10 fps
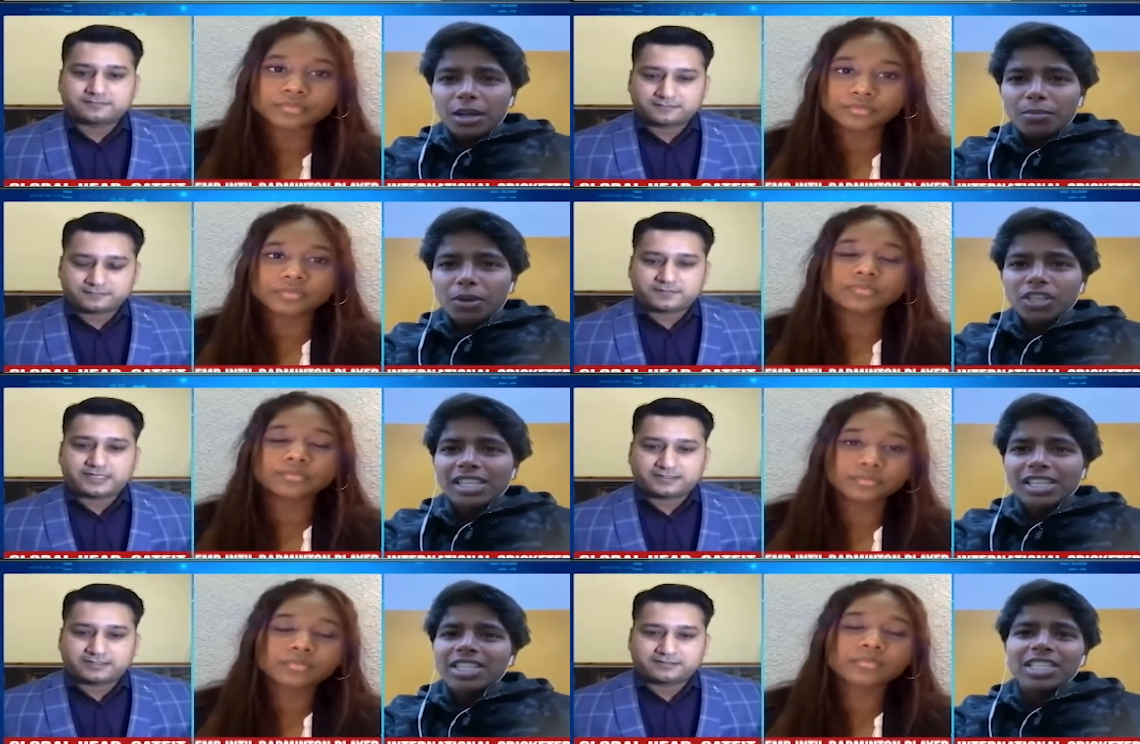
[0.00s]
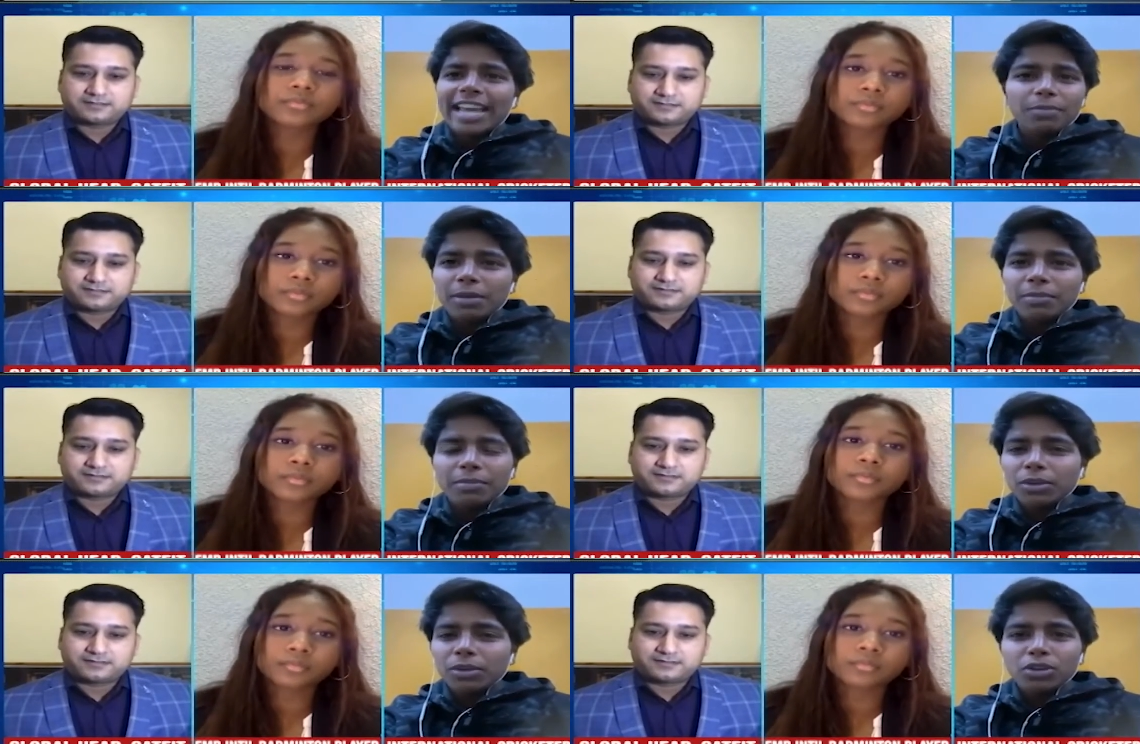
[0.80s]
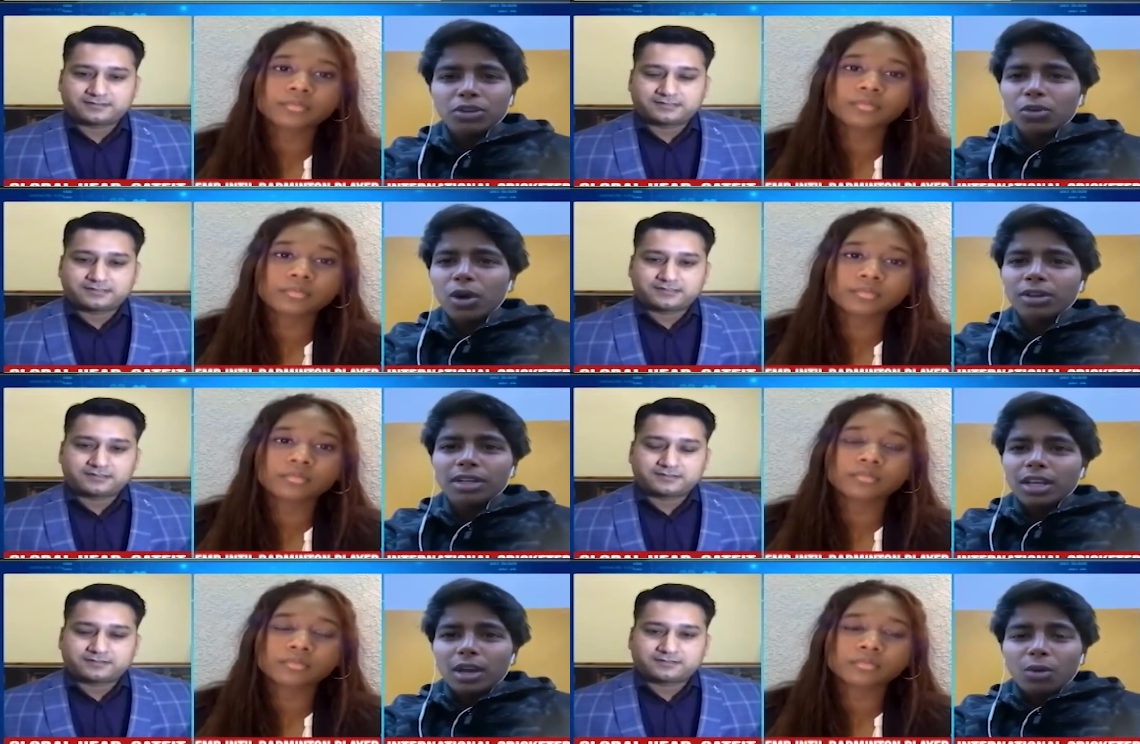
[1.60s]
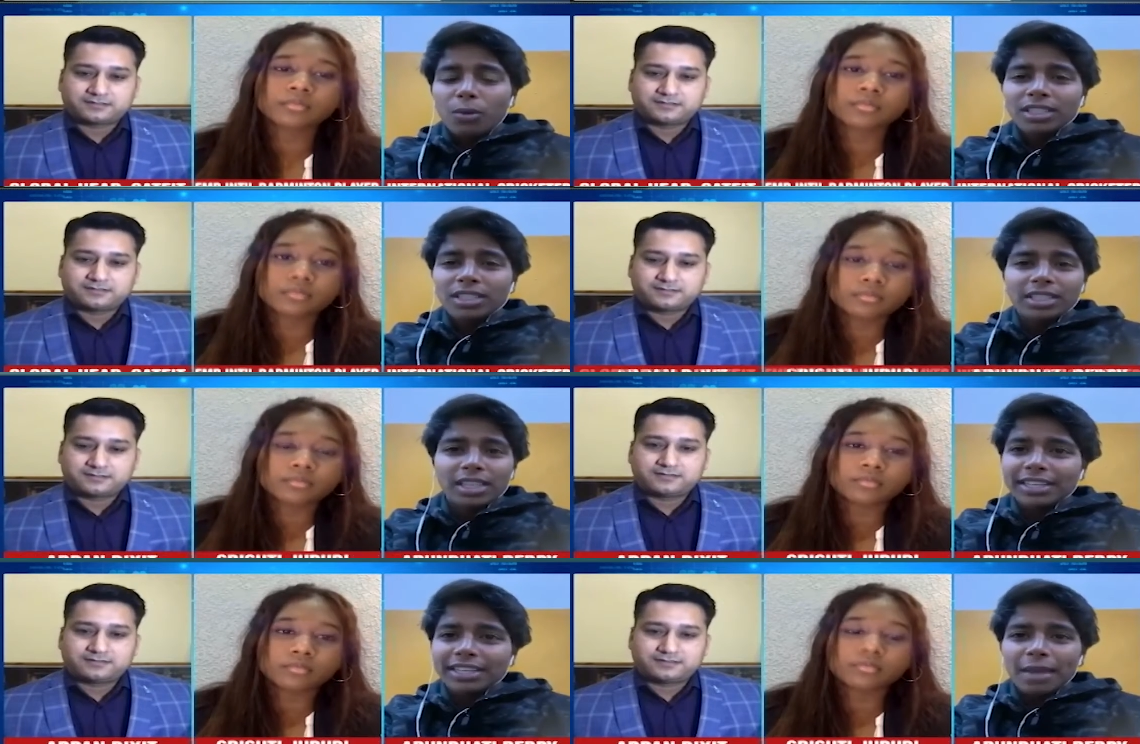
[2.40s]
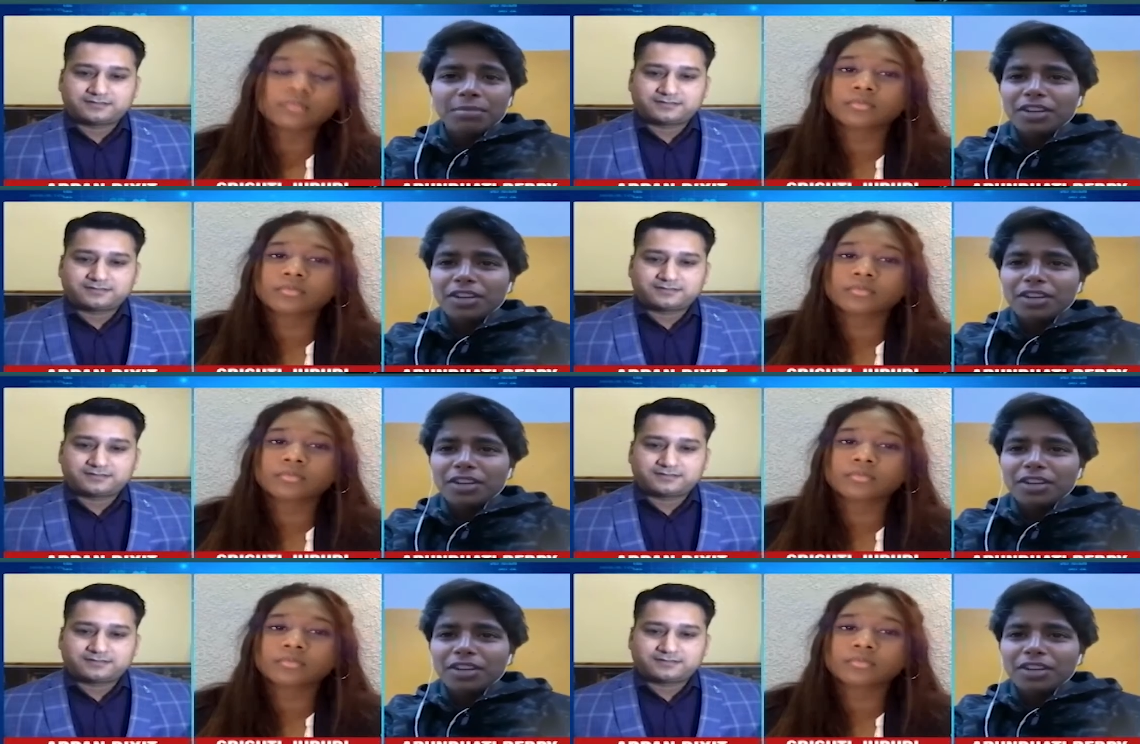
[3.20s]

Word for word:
Speaker 1: because it will just help them you know throughout one till the time they